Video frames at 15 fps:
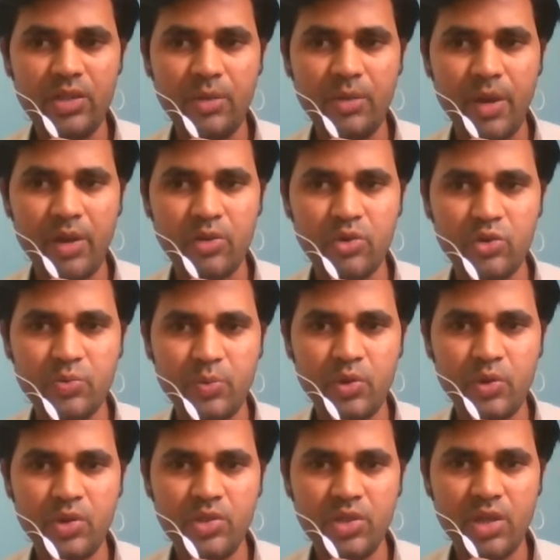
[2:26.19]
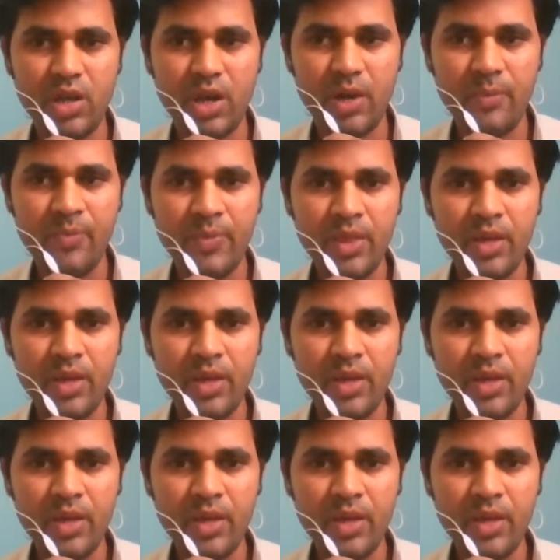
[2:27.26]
the microsporangia,